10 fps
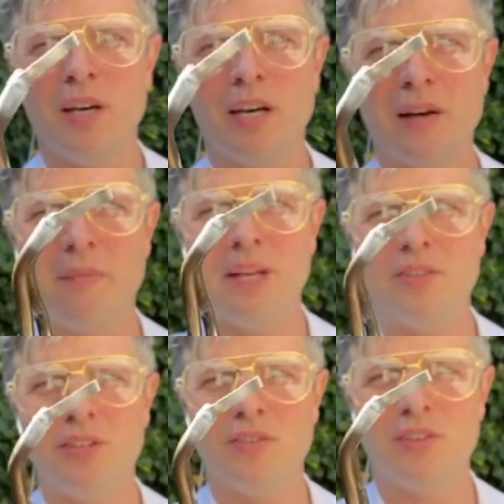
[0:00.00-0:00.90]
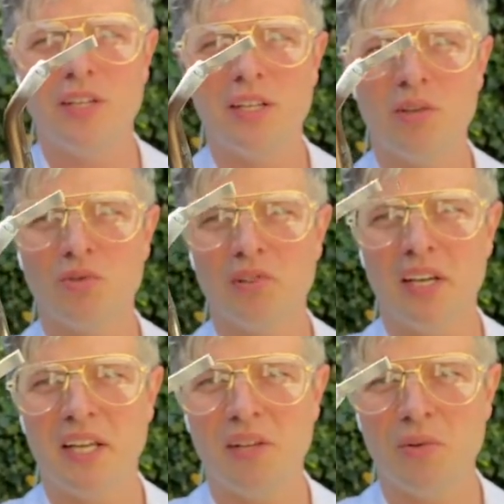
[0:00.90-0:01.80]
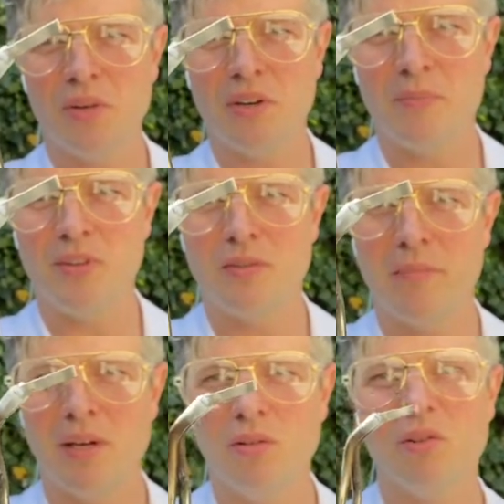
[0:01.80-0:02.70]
and as you can see, it looks like any ordinary piece of metal.